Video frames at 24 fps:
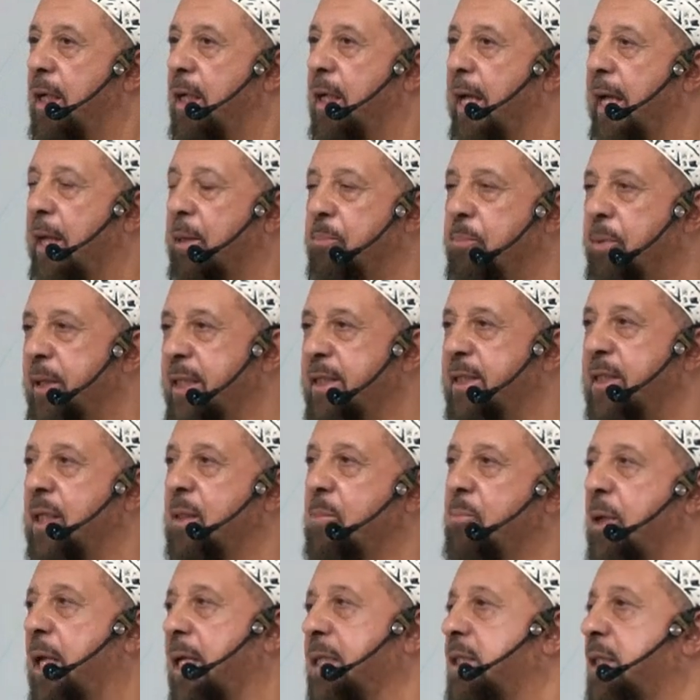and peace and
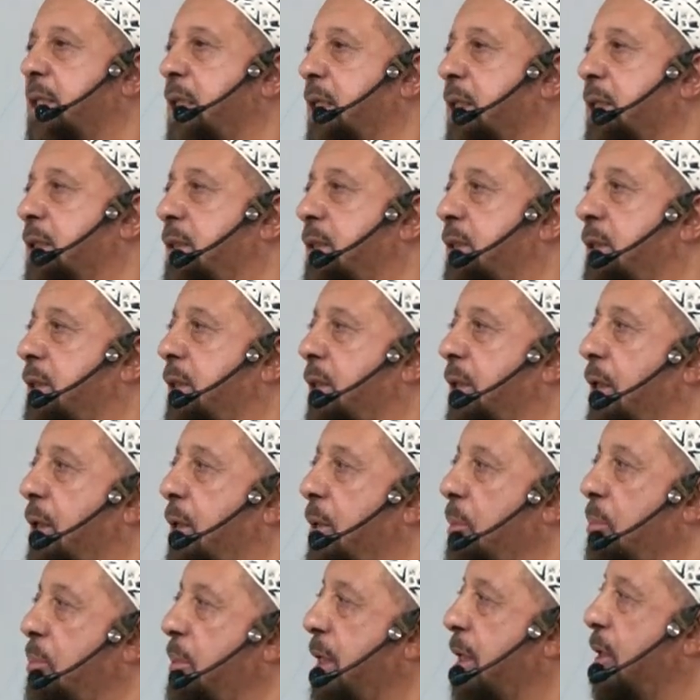blessings
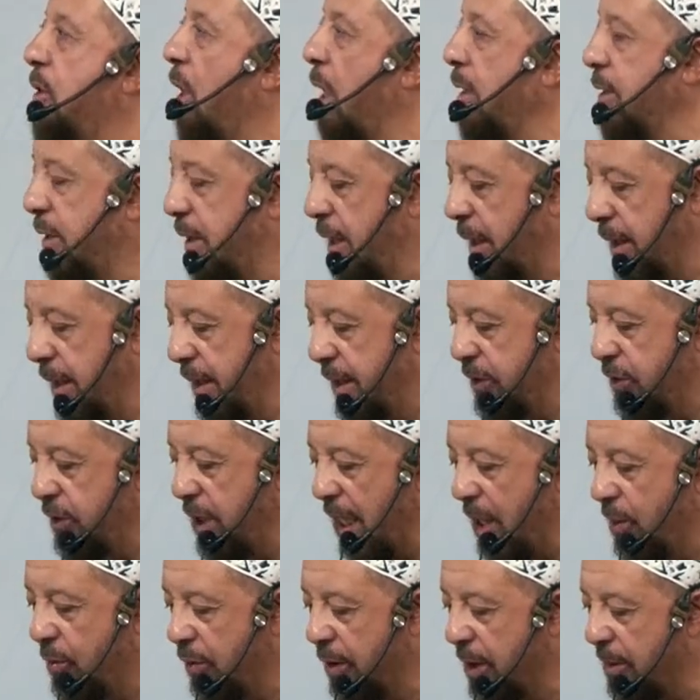be constantly
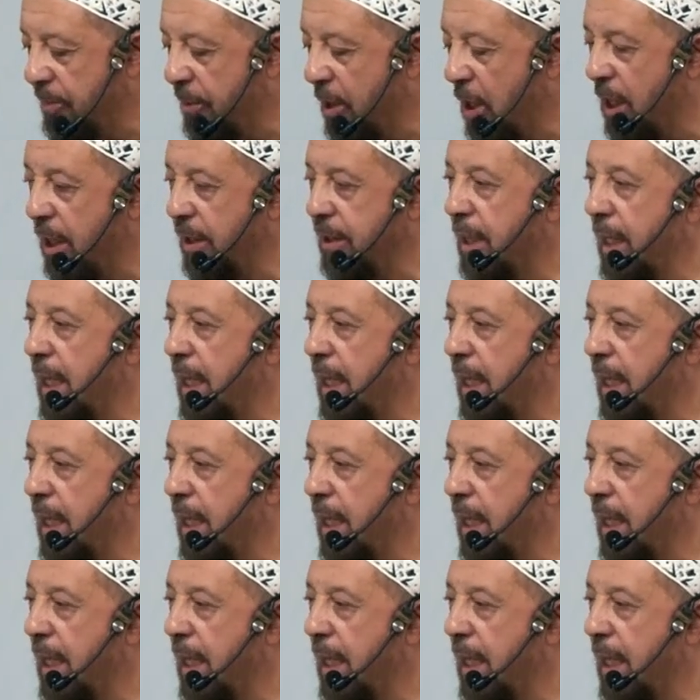showered upon